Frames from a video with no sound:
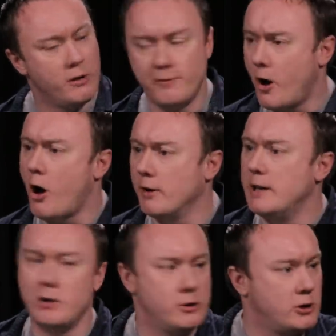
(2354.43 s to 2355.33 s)
far
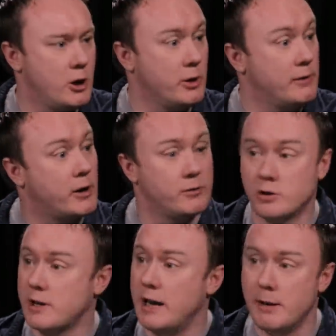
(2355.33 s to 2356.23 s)
easier to do than if I'd have
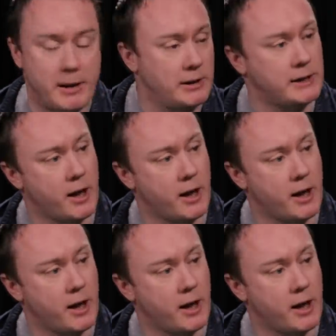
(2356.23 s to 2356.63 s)
just independently mm.